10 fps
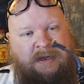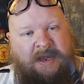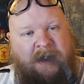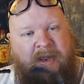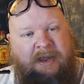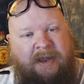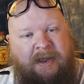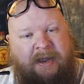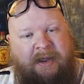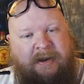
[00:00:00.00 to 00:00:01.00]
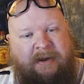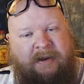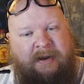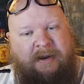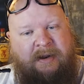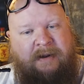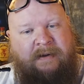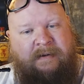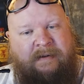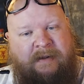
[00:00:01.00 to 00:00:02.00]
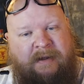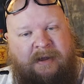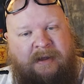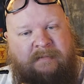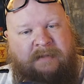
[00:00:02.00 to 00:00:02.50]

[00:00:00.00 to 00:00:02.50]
And I'm